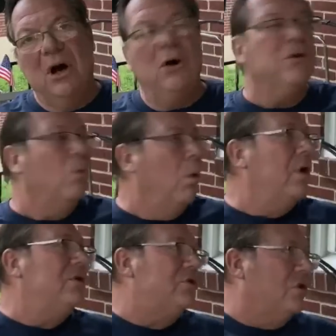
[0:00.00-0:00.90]
Oh, the
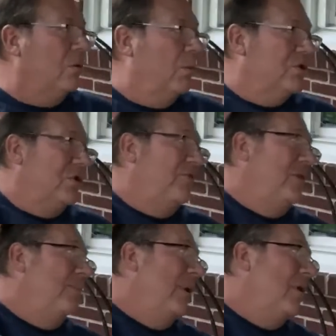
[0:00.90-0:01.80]
one shirt was a
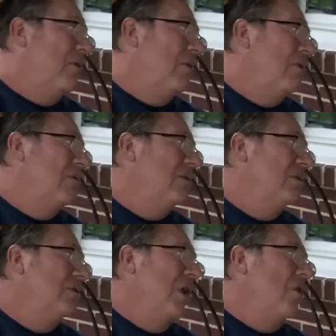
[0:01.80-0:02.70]
female.
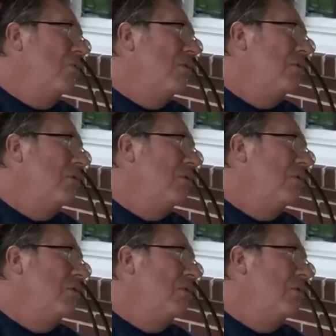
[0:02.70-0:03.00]
No?